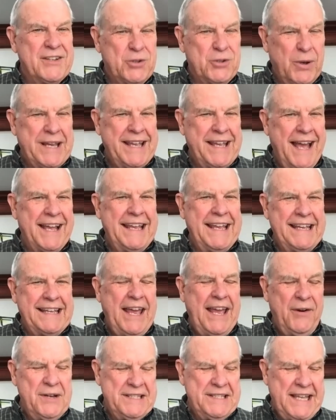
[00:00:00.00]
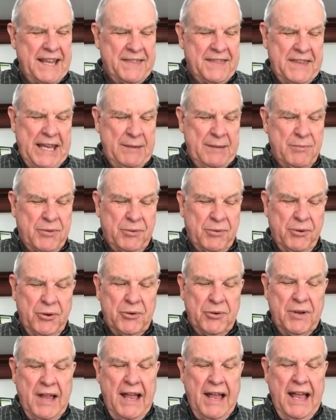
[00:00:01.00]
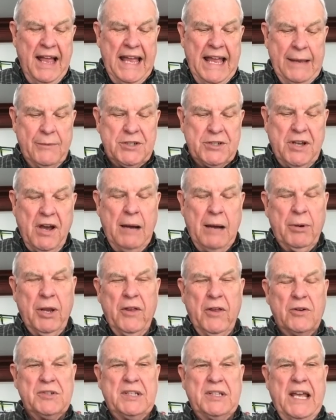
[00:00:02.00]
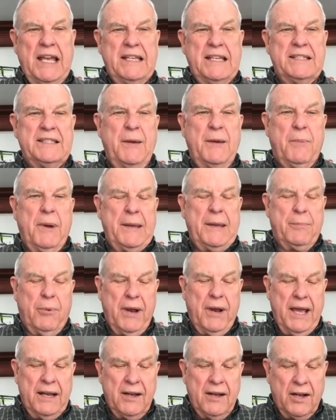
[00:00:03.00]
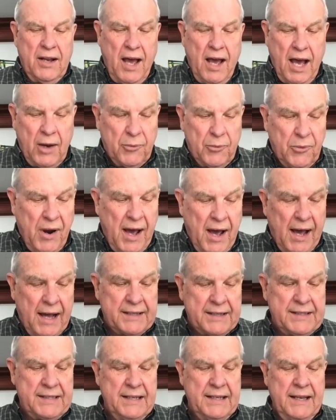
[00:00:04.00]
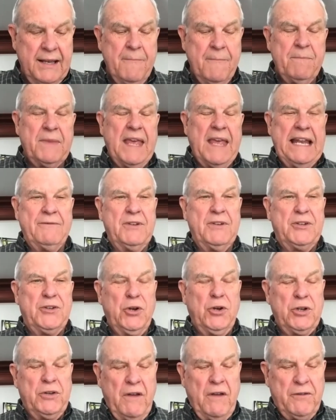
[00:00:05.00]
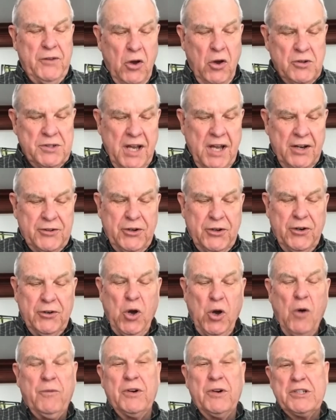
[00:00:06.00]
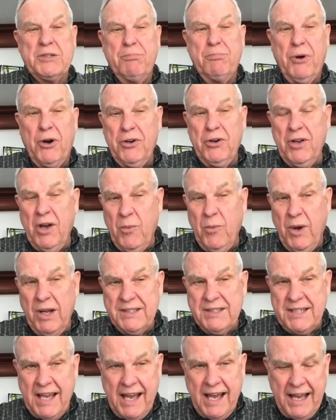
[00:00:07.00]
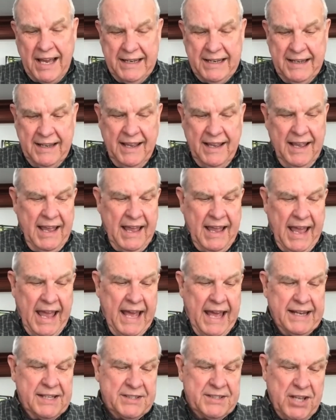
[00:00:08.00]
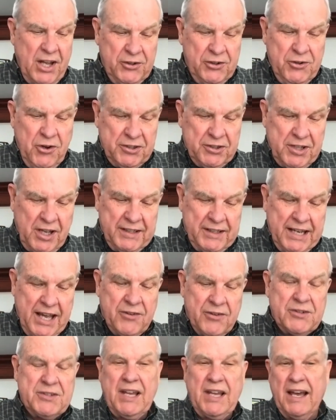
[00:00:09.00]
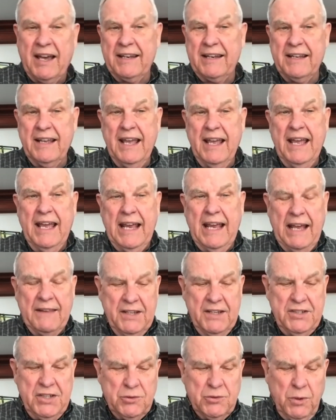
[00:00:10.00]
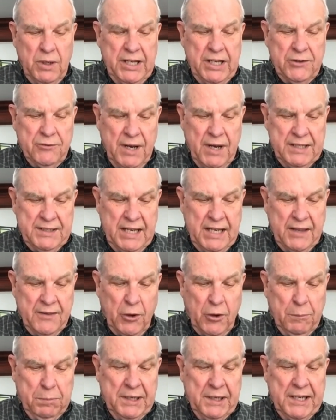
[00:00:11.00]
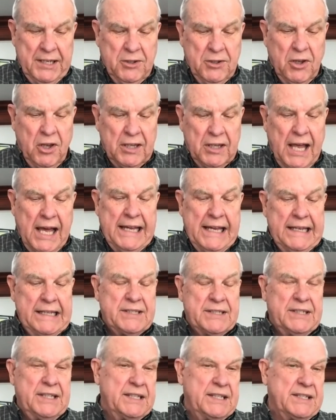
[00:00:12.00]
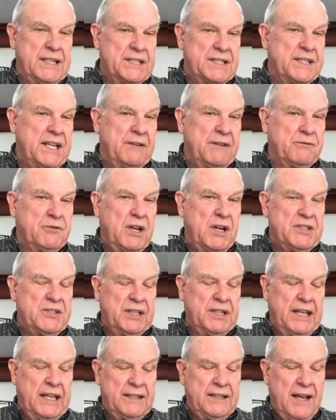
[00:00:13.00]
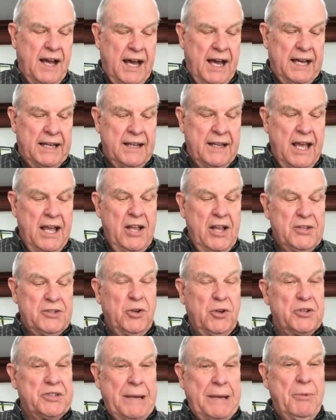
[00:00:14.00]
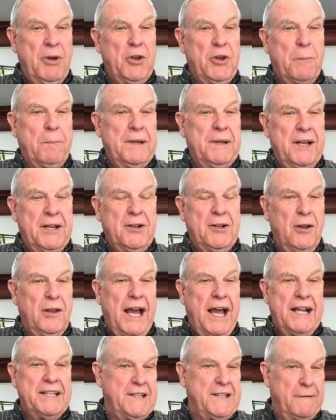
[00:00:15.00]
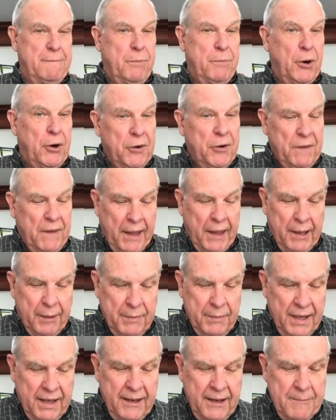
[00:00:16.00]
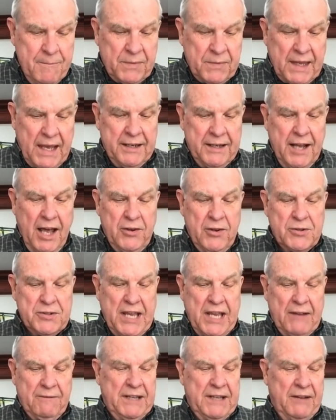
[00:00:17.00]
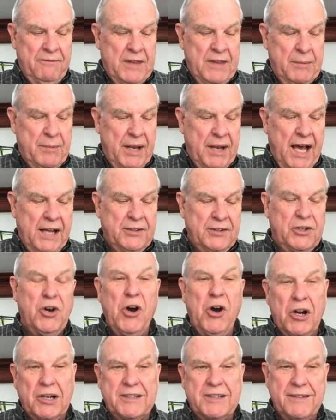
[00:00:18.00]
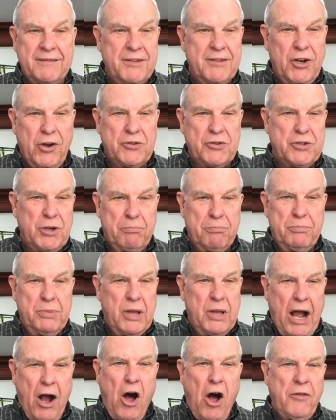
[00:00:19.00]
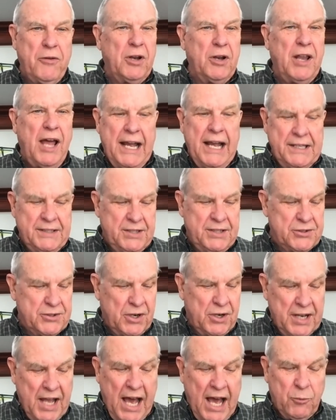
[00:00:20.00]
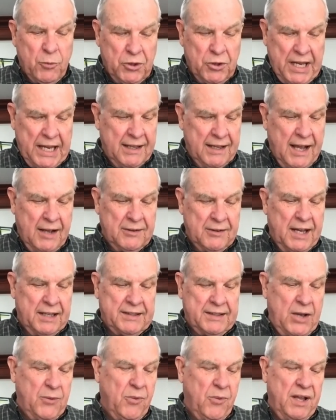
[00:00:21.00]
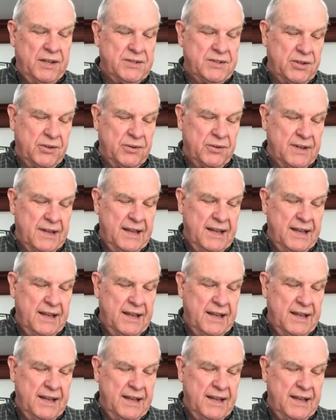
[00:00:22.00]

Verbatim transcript: So, yeah, he carries that theme through. It was common in those days to break bread on hot rocks. And if, it, if those not turned over, it's burned on one side and it's uncooked on the other side. And this is really addressing their political alliances instead of trusting in God. So some of their political alliances have burned them, and others have left them uncooked. You know, so all their alliances are not working out like they want to.